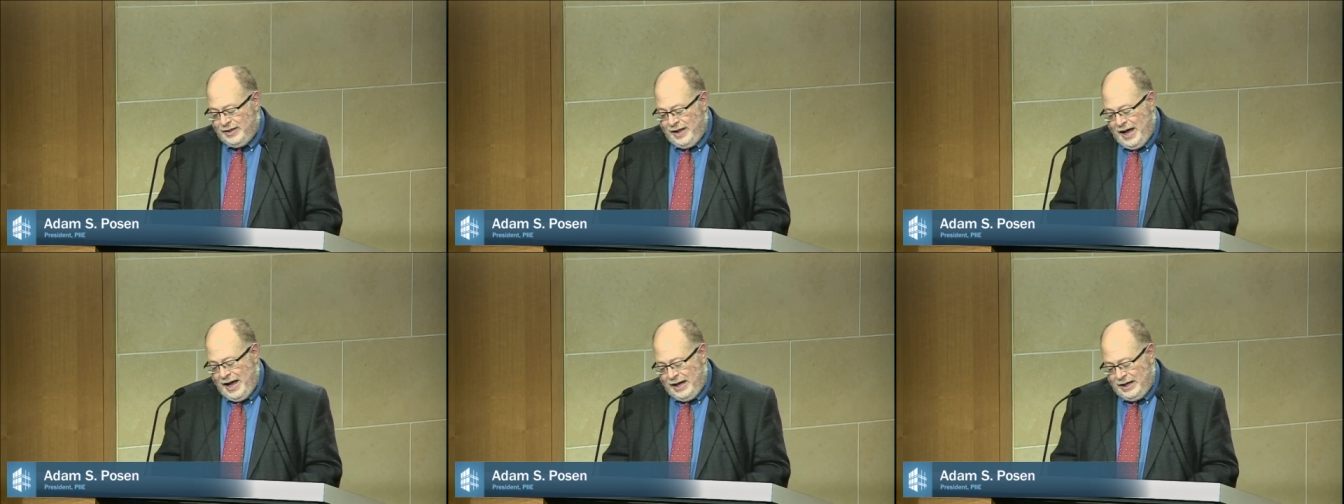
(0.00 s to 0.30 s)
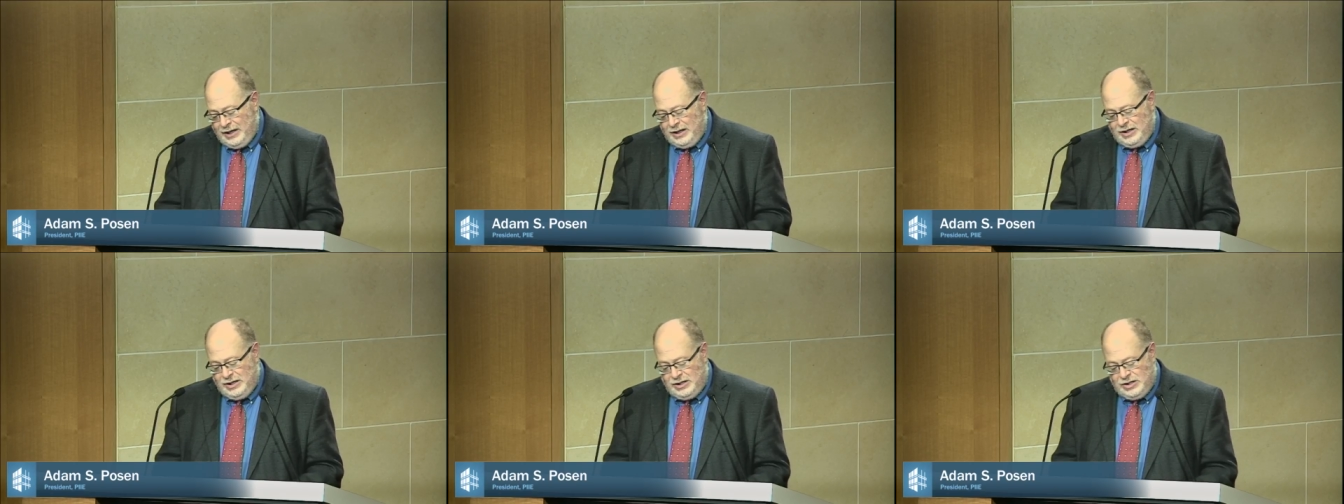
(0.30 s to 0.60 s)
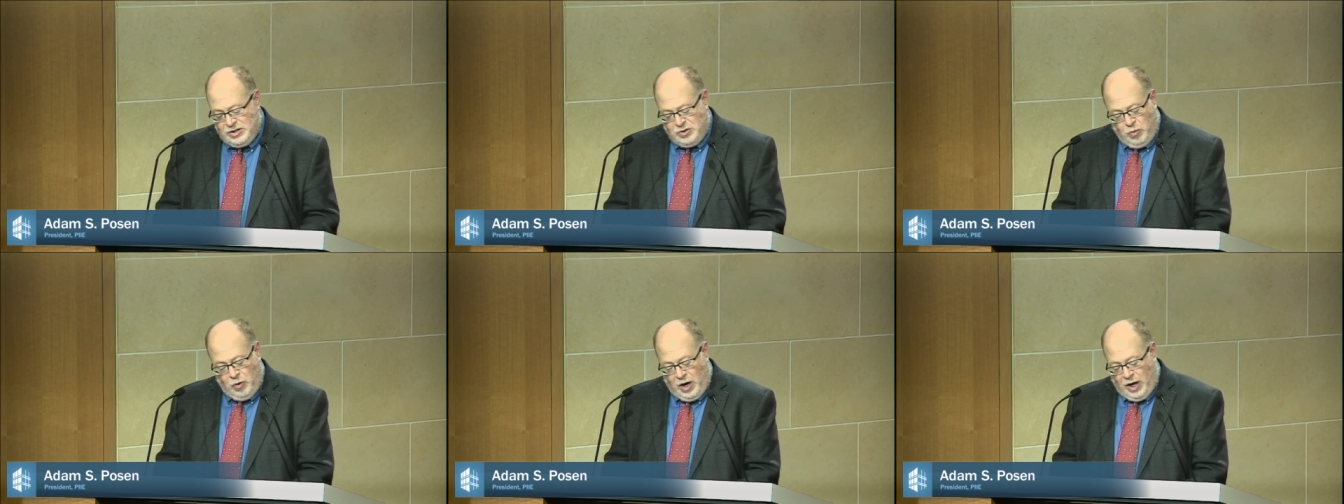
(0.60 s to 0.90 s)
that
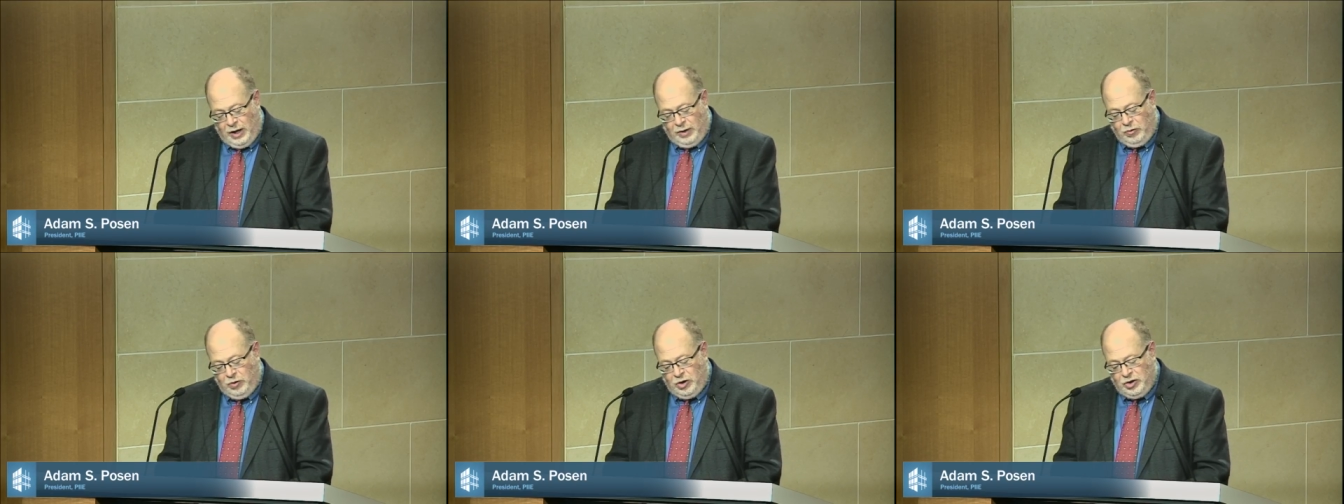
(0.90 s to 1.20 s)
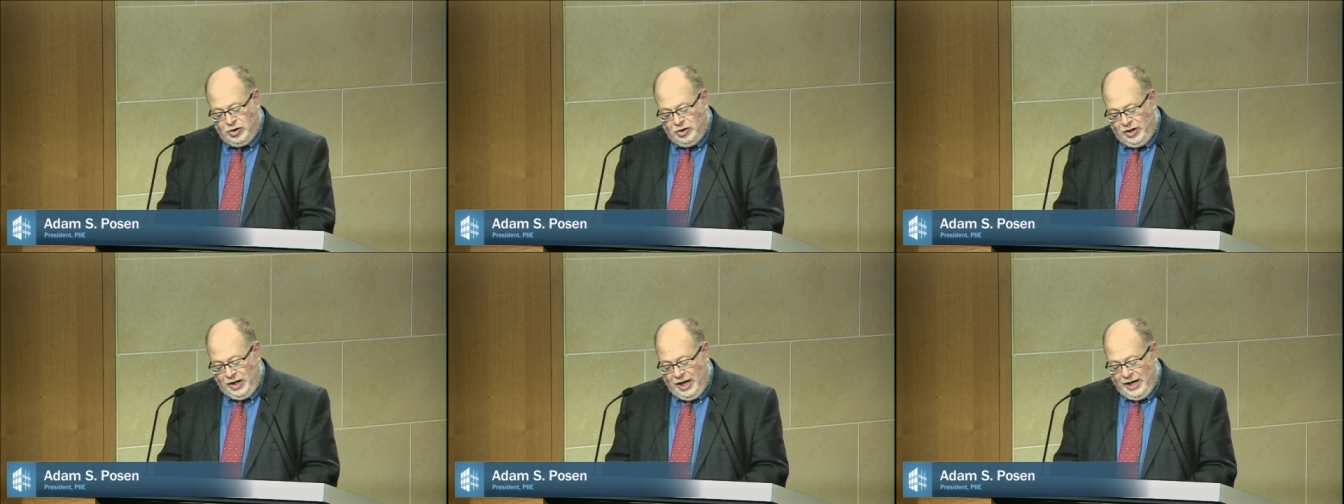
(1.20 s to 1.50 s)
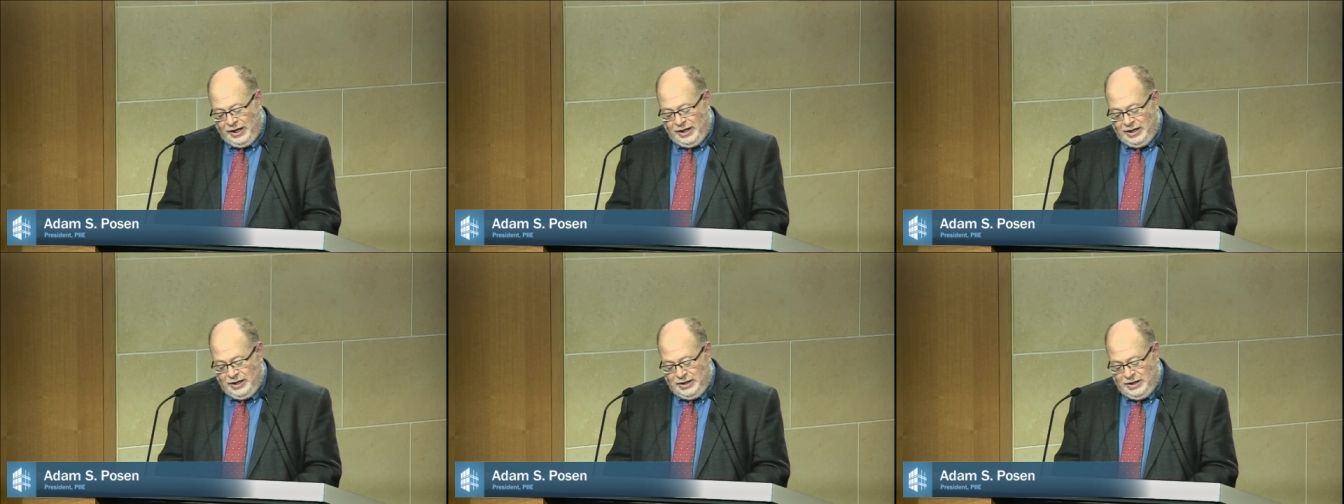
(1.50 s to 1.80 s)
is why we're
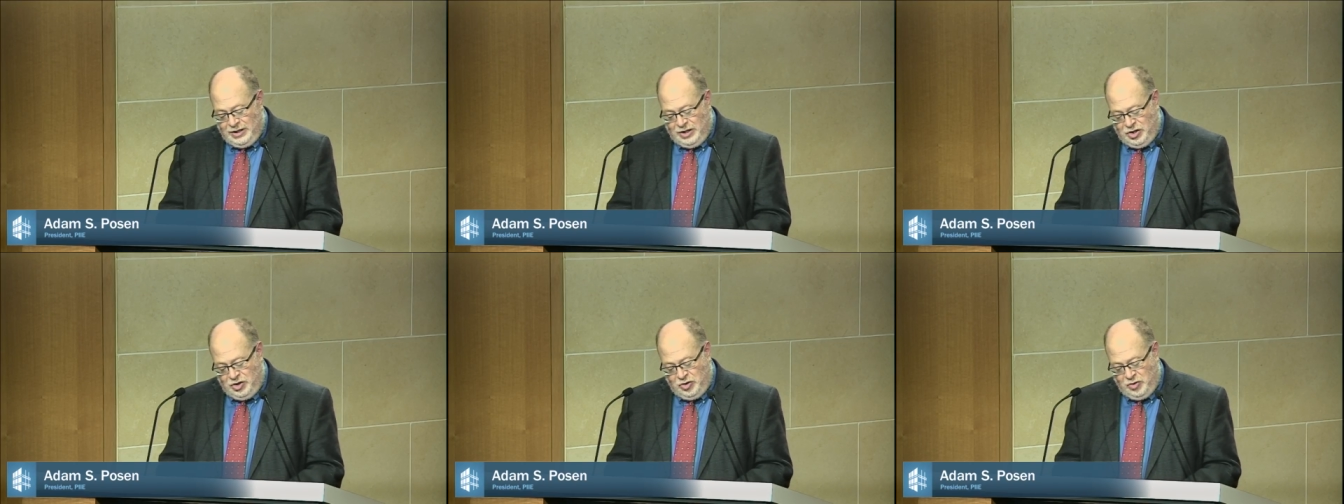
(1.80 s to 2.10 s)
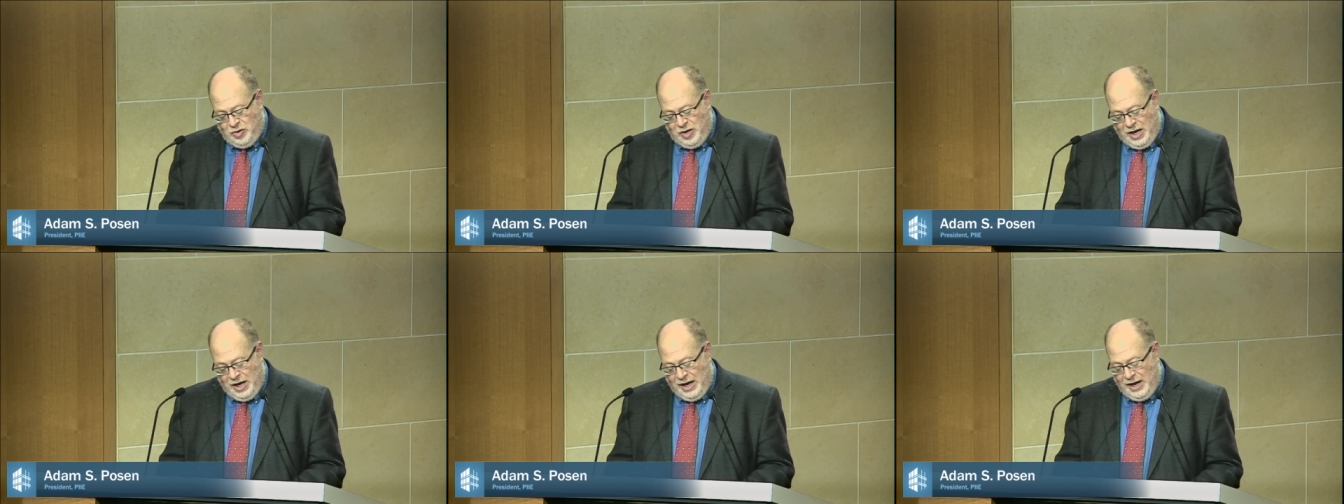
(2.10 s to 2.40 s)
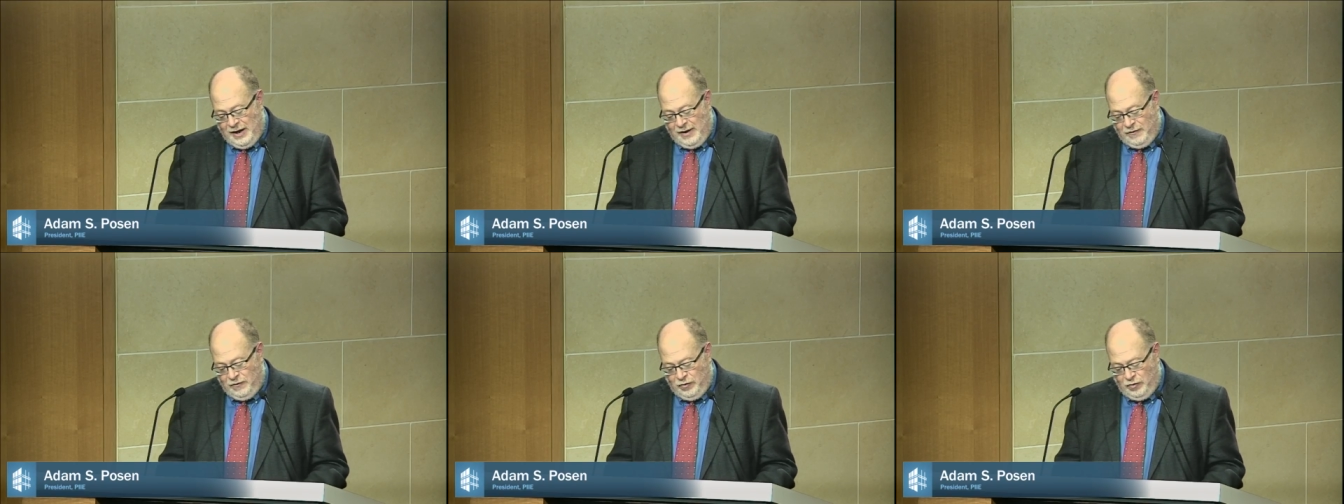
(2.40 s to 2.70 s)
delighted to
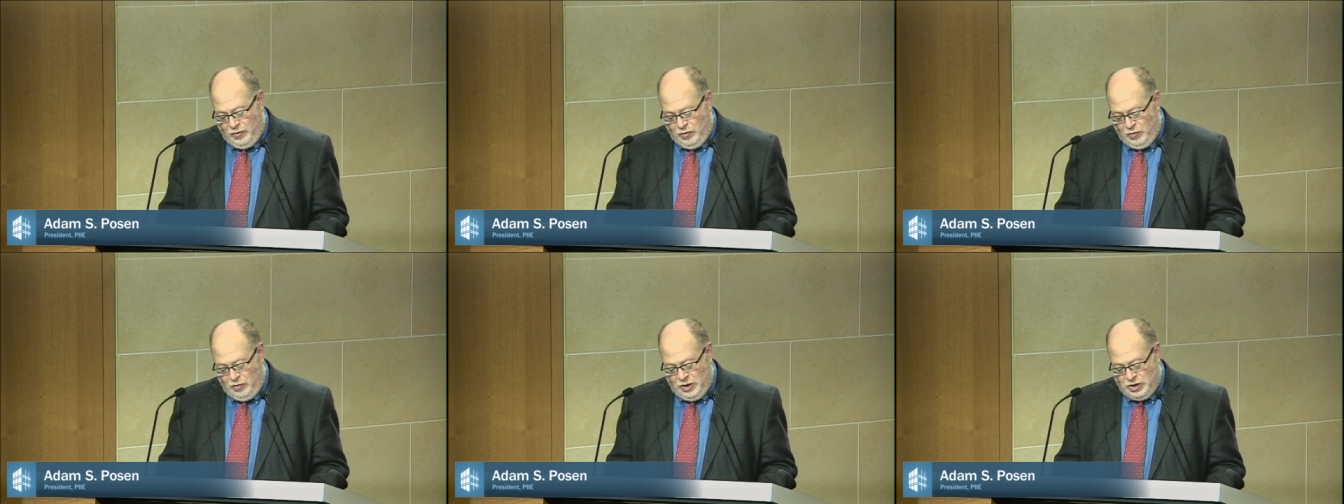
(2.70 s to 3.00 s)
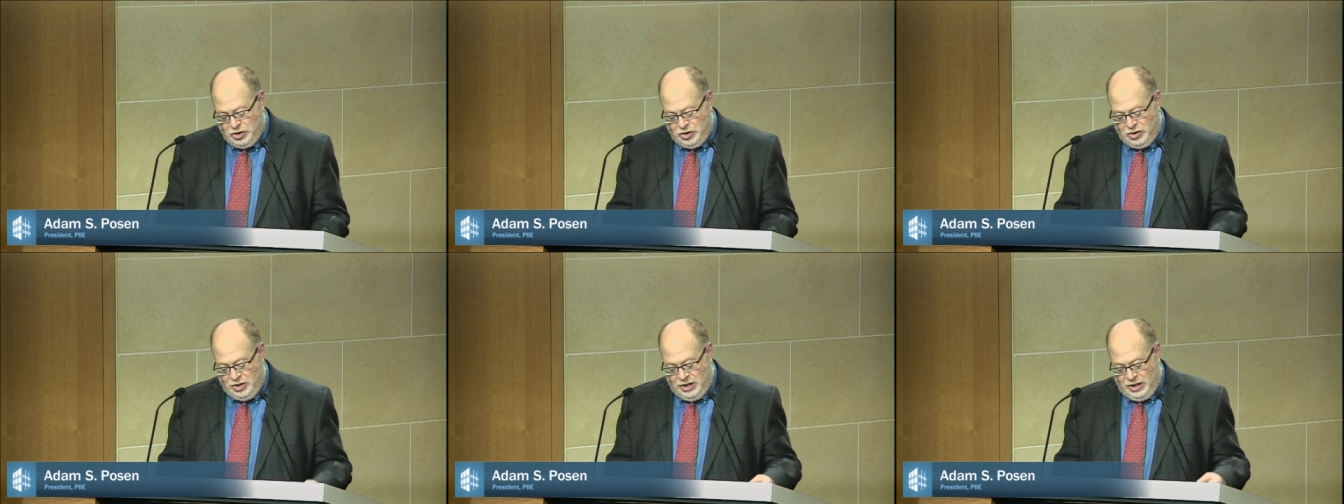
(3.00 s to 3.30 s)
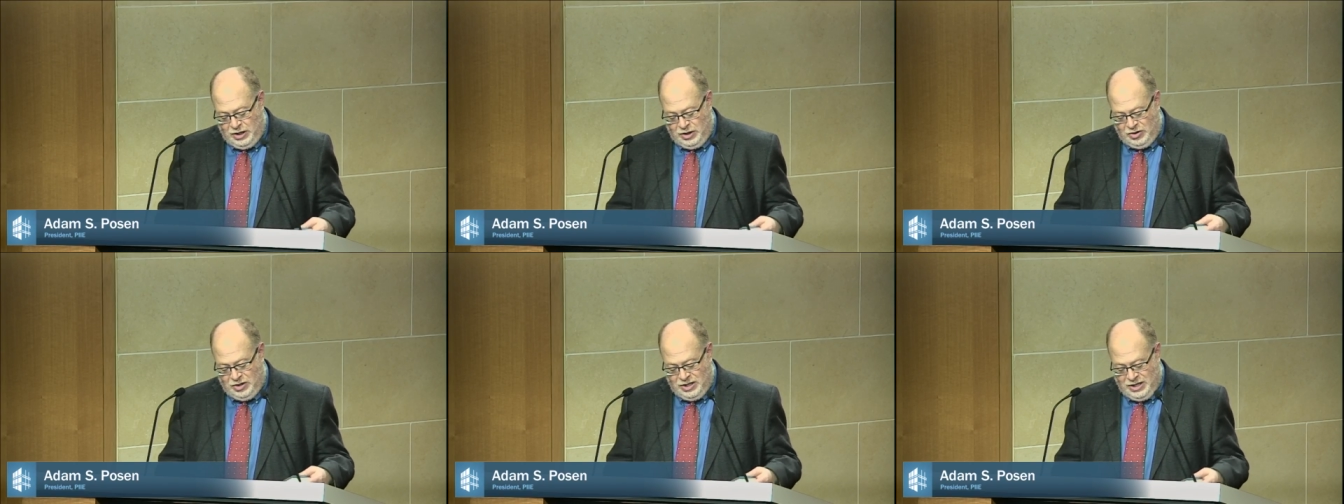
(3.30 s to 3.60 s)
have Richard
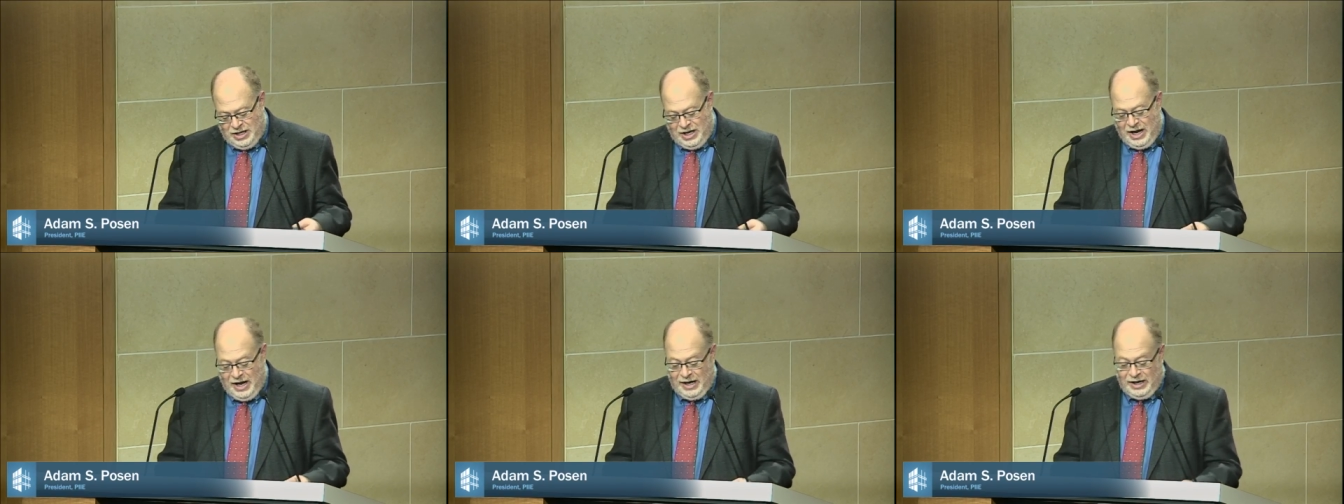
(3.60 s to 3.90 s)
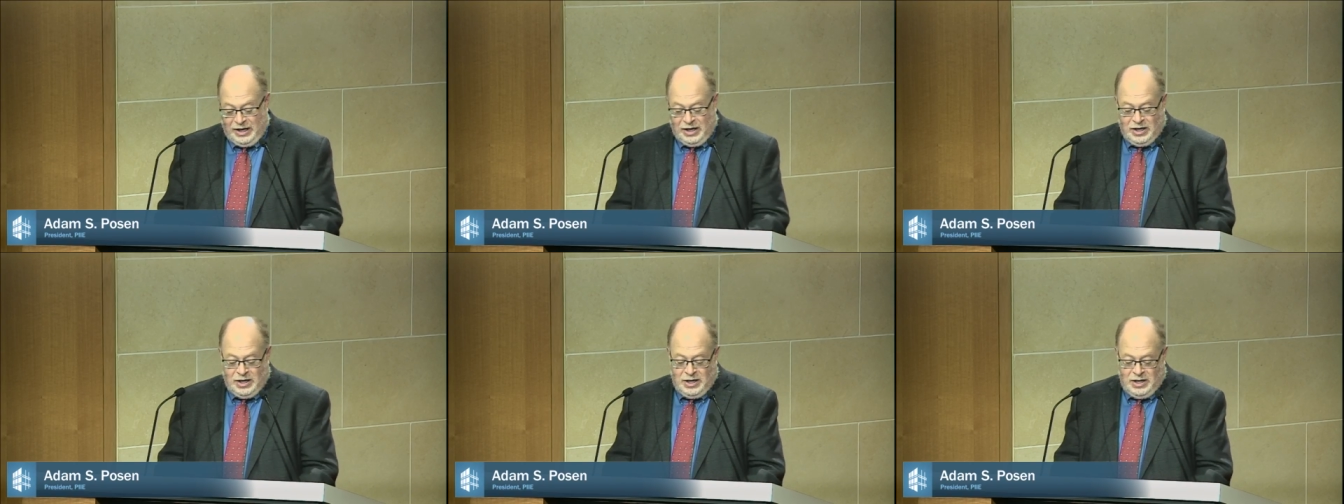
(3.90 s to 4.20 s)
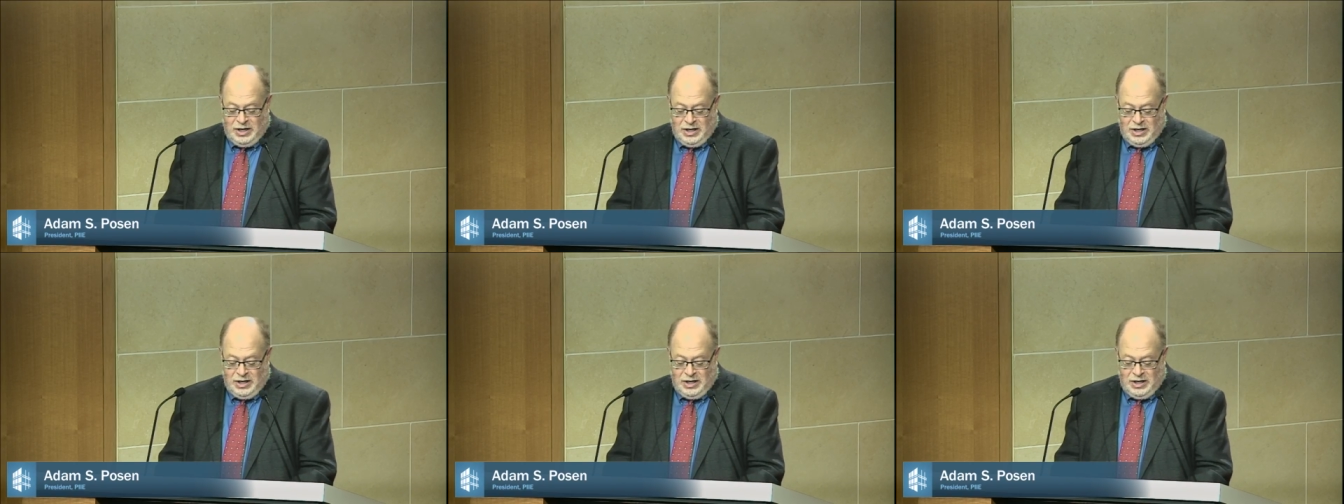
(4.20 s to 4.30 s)
here today.